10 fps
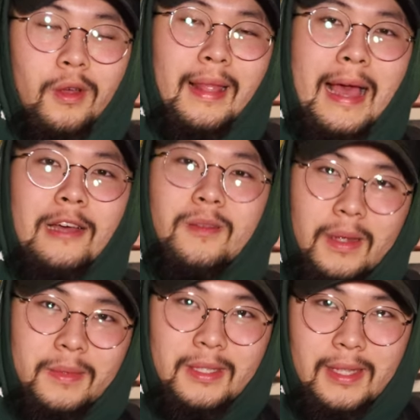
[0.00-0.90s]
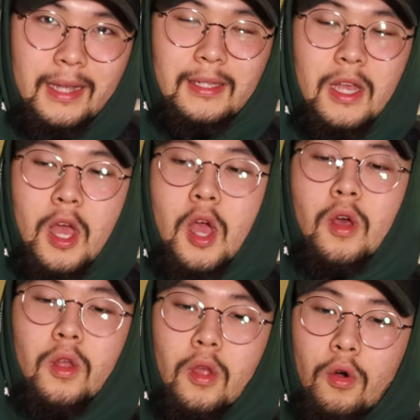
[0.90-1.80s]
We're allowed to make mistakes.
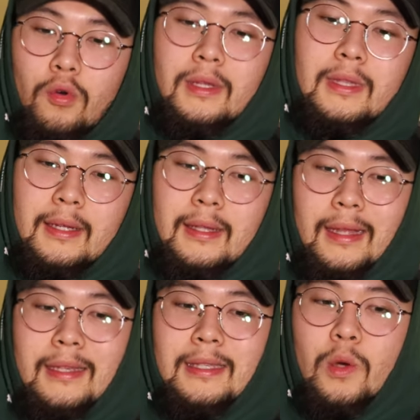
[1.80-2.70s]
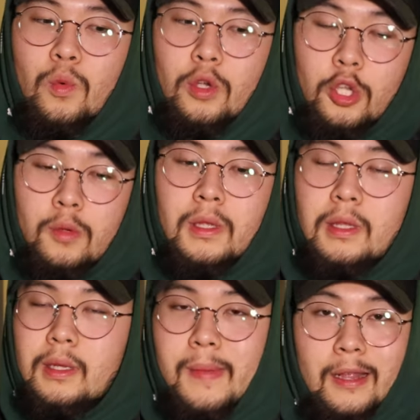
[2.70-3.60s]
The only thing is that we're
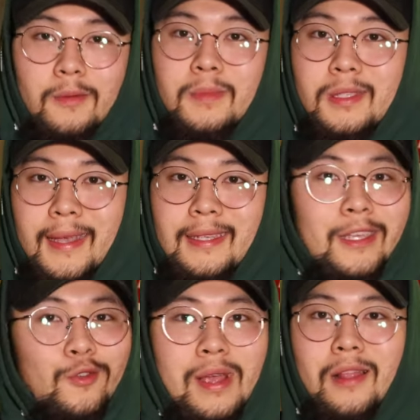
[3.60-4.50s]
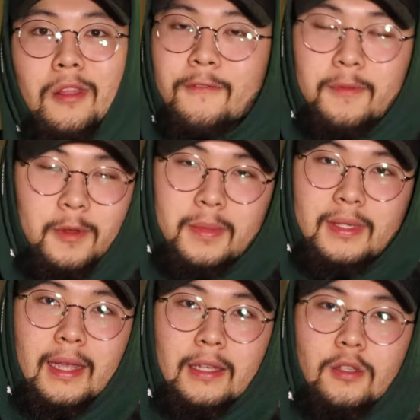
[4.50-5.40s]
human, make them mistakes, and you got to learn from your
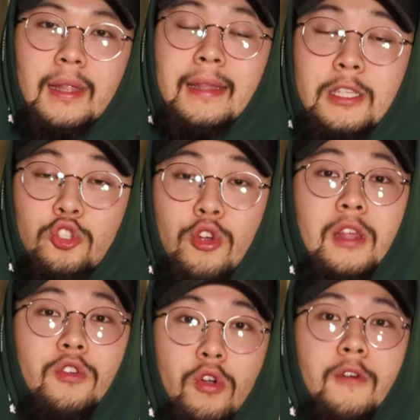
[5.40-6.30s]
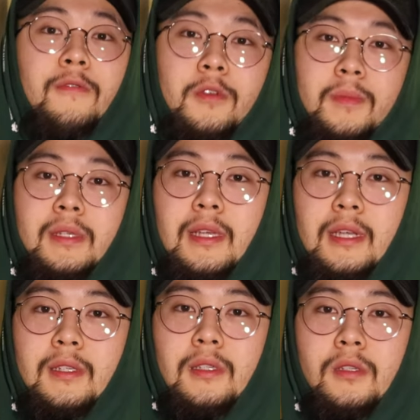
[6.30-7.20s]
mistakes, or at least try to grow from your
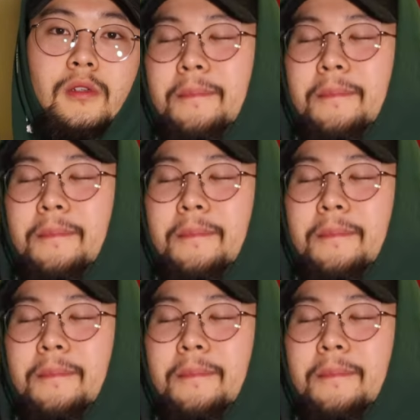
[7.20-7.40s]
mistakes.